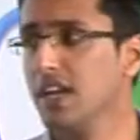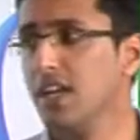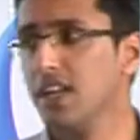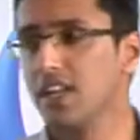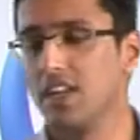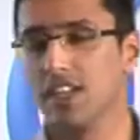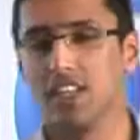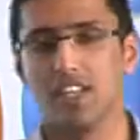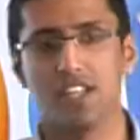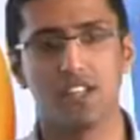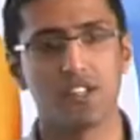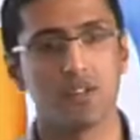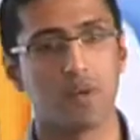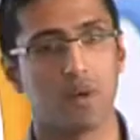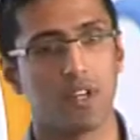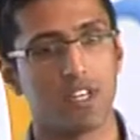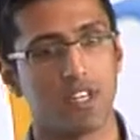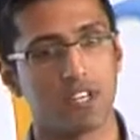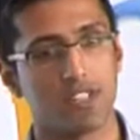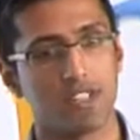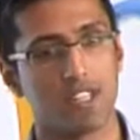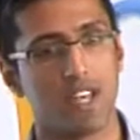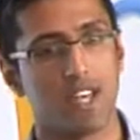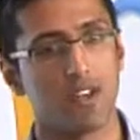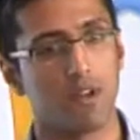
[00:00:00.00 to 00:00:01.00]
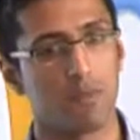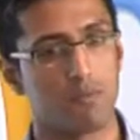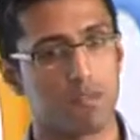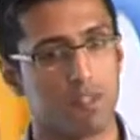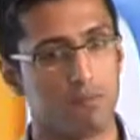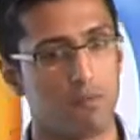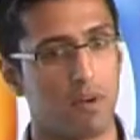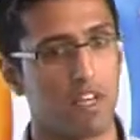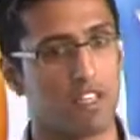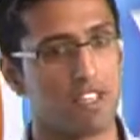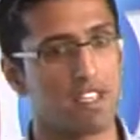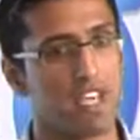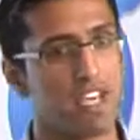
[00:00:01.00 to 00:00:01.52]
you need to understand
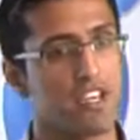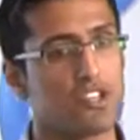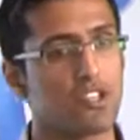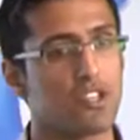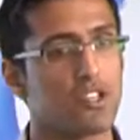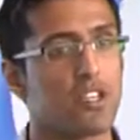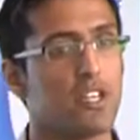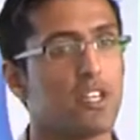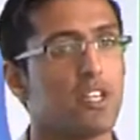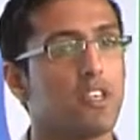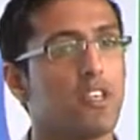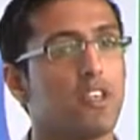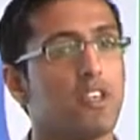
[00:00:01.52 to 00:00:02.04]
optimization,